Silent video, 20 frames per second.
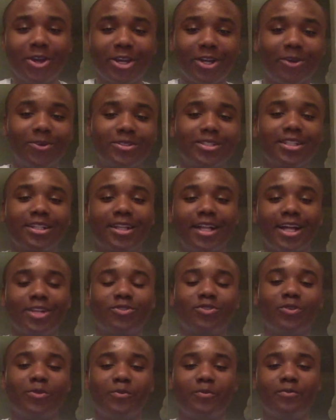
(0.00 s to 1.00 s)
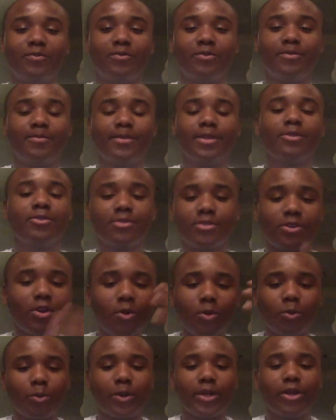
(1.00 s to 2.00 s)
goes in the classroom. There's
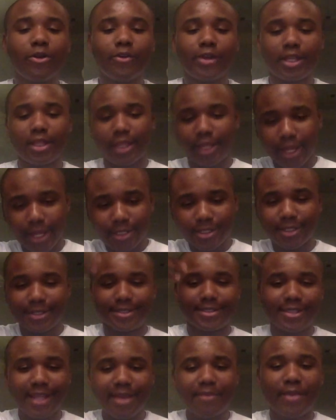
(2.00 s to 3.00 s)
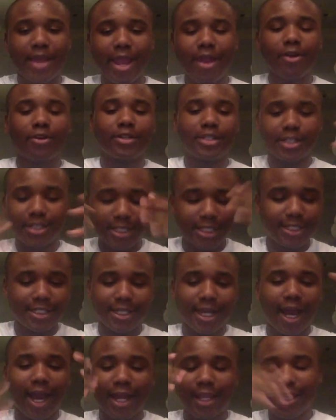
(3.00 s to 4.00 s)
no wig or anything. That's the same hair, just these
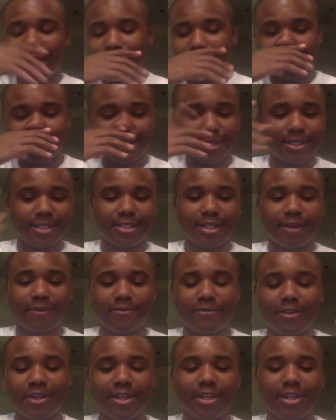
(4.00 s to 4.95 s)
eyelashes and stuff.